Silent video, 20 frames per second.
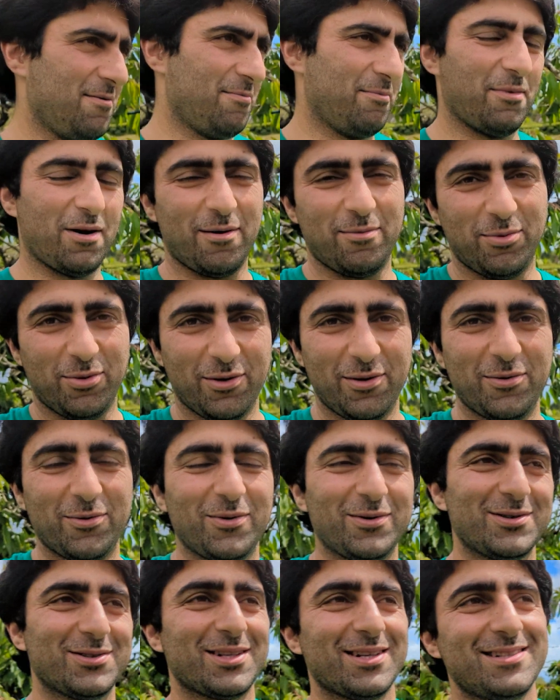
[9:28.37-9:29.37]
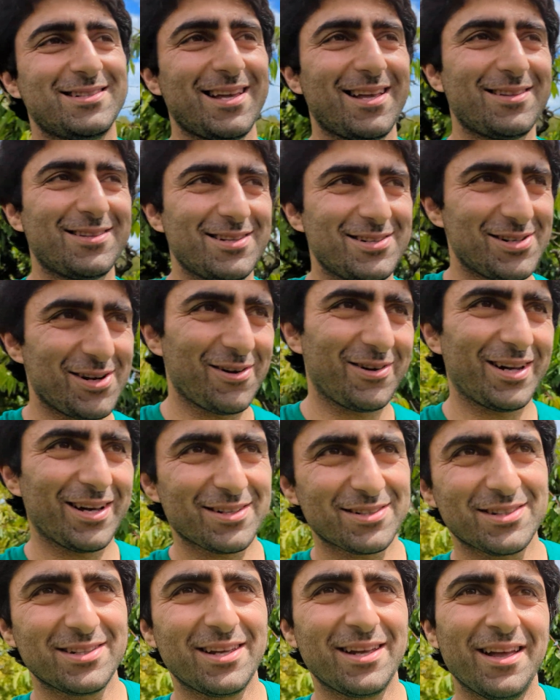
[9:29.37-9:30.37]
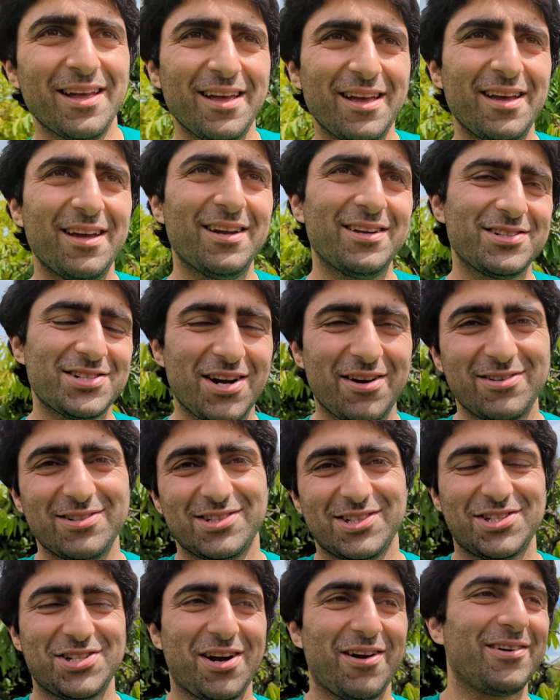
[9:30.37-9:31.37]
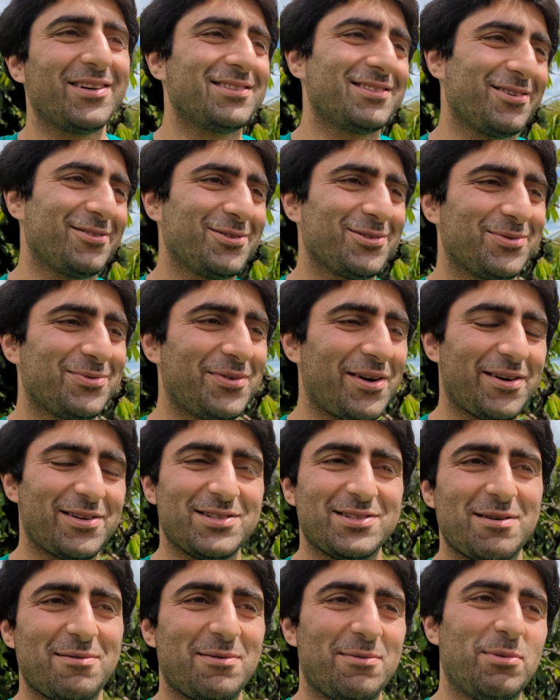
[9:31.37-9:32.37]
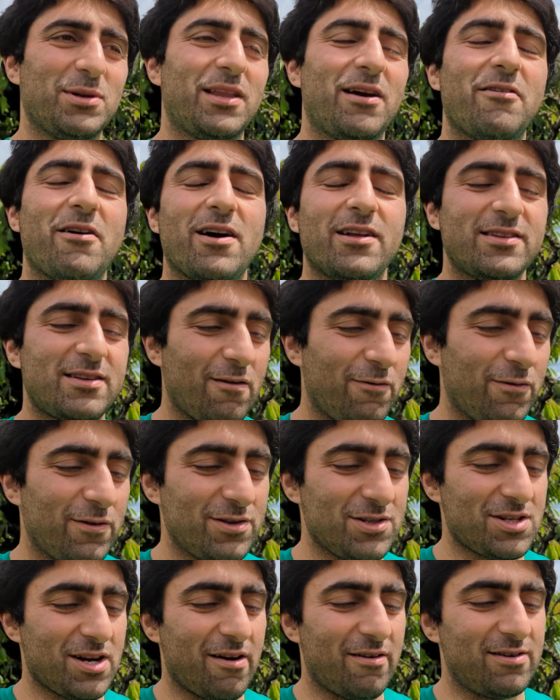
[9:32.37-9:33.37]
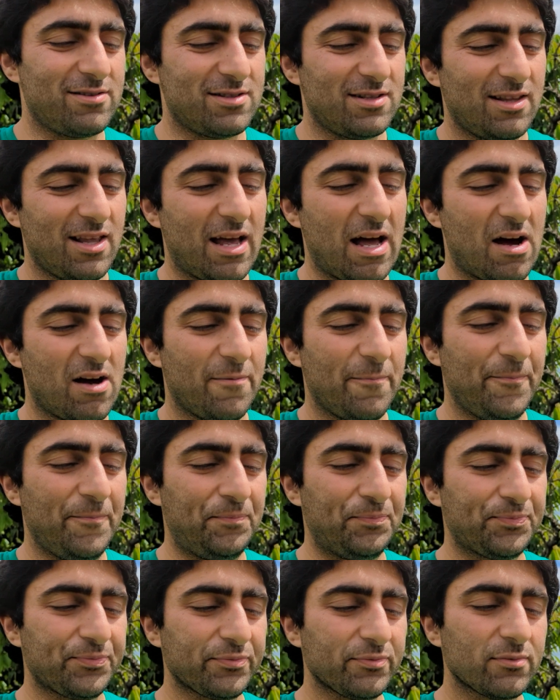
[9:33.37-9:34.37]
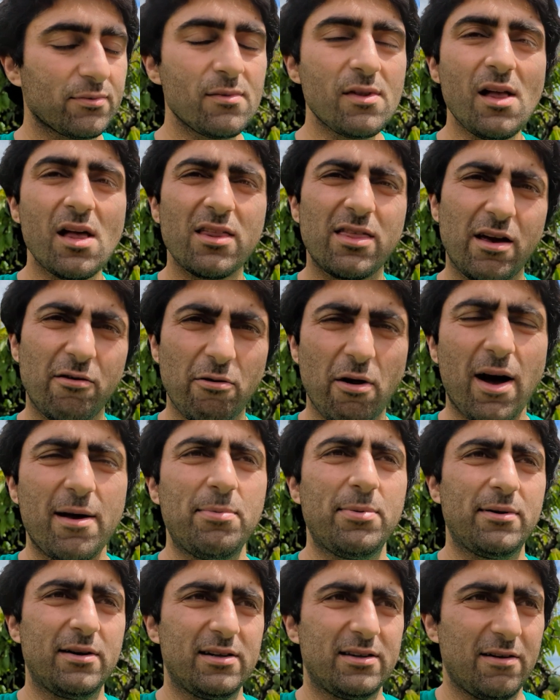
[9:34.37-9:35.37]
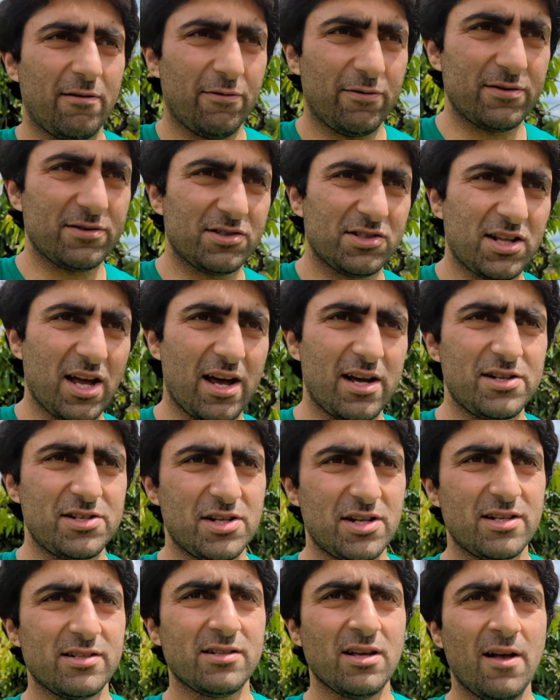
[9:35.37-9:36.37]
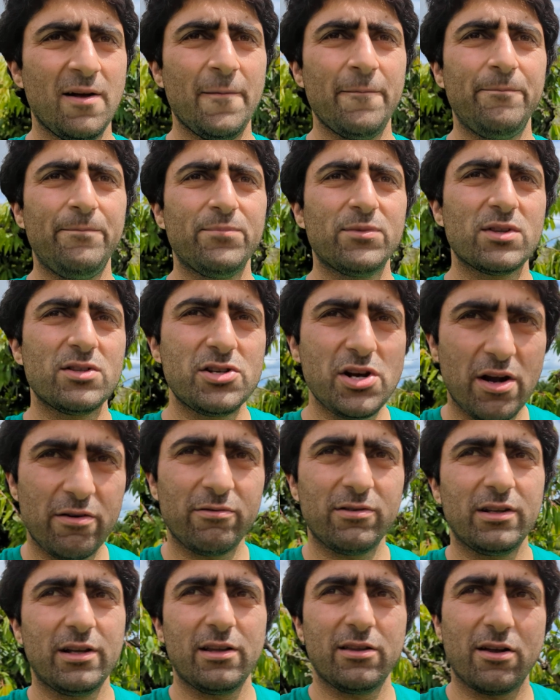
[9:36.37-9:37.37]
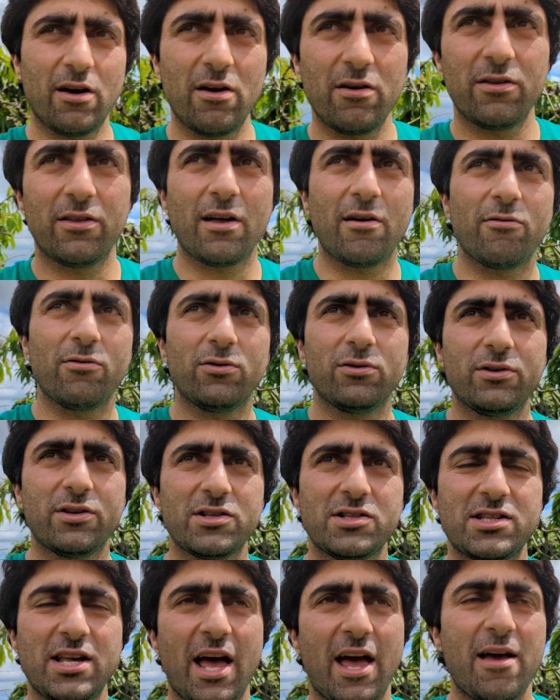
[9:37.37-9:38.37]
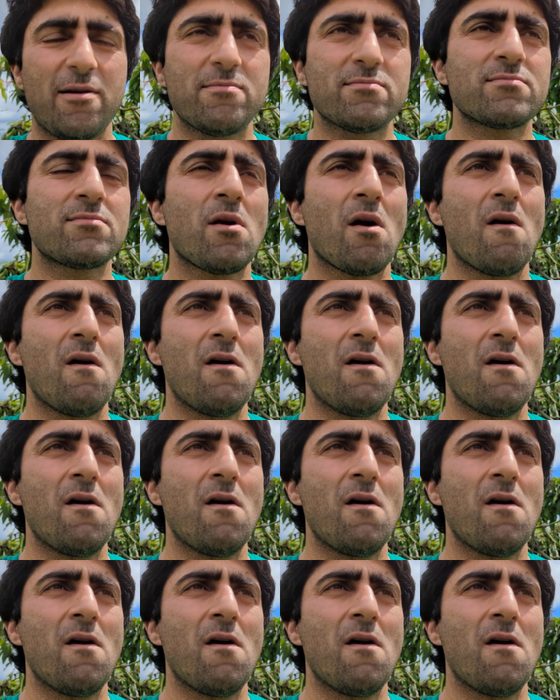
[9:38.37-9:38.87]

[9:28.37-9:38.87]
my point once they said to Joan, actually, cherries are cherries. They're all very similar, but there are different cherries, and they ripen at different stages. Generally, though, they're all the same.